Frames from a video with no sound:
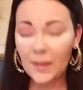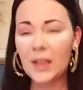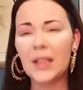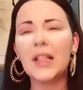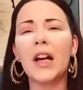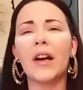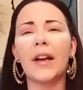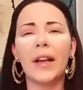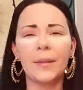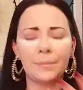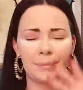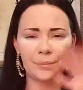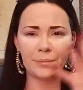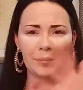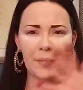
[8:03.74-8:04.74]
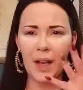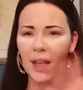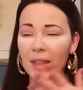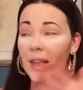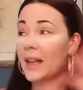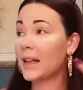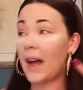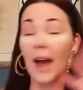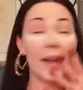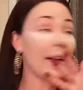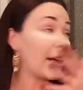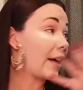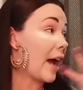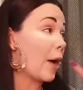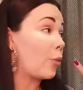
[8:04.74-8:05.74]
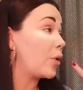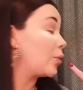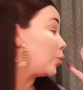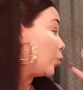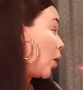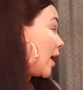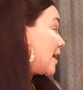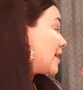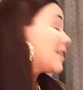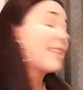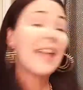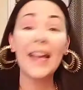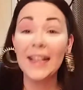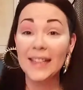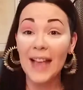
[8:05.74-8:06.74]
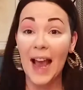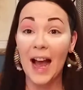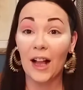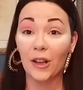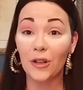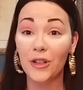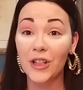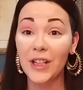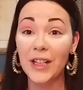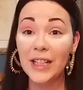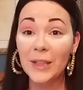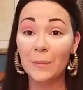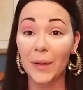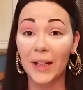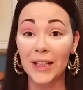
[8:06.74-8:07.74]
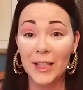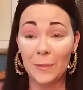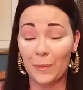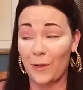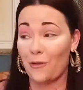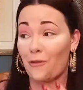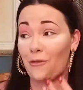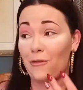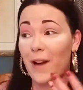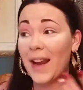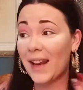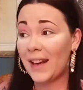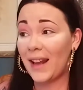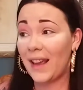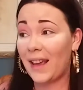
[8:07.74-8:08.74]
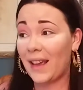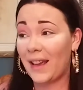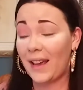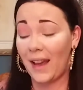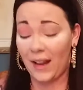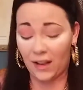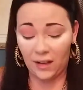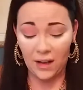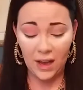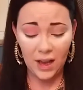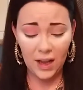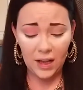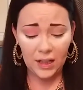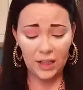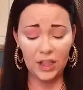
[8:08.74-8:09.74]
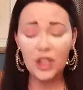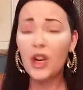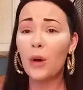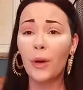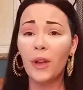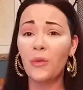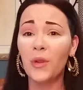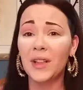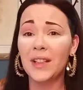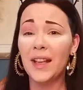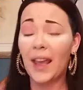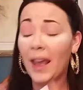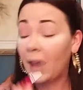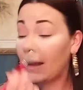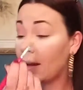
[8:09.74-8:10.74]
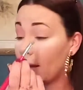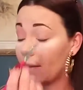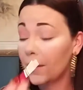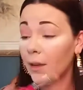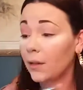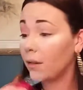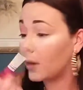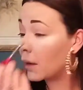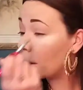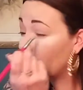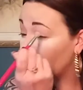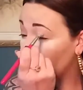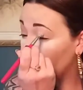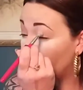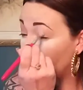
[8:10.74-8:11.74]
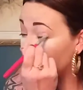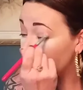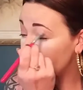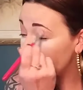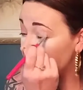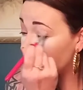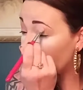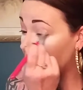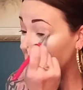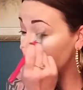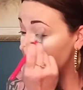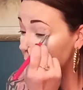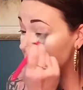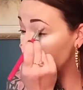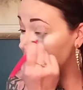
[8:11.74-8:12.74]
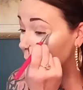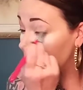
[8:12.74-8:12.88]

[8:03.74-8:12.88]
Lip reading: Sorry, I think I would want to say it's allergies, but it's been raining and snowing one day and then nice the next.